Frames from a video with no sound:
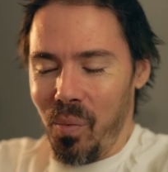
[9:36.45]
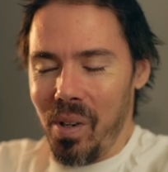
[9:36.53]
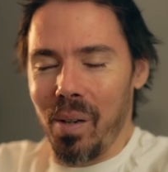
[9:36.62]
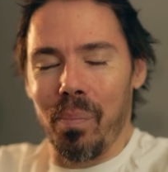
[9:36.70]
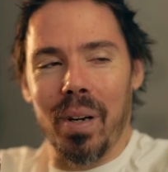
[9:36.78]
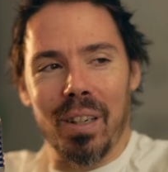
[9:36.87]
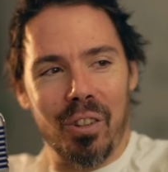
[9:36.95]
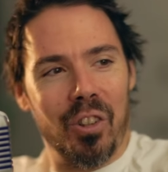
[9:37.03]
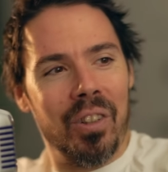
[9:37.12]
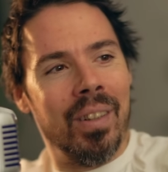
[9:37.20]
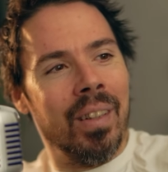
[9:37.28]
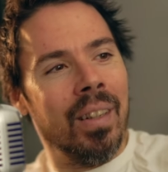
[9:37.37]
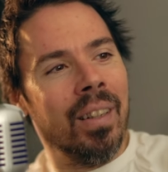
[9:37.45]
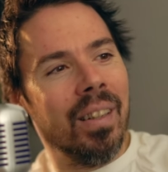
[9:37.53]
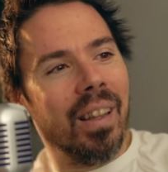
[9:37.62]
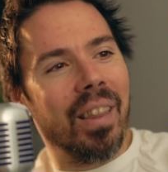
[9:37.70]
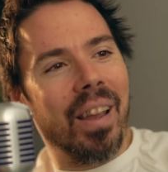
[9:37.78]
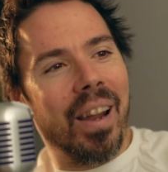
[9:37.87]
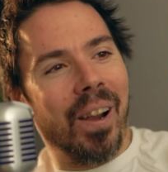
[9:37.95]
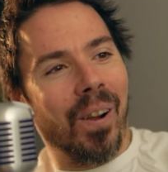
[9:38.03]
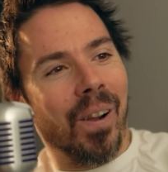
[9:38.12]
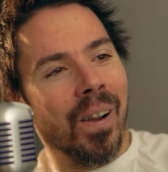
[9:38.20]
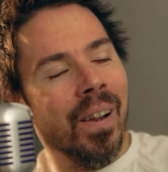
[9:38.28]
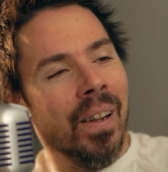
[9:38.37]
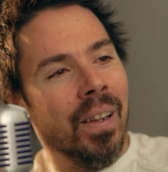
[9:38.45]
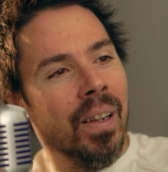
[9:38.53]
I want to punch the air.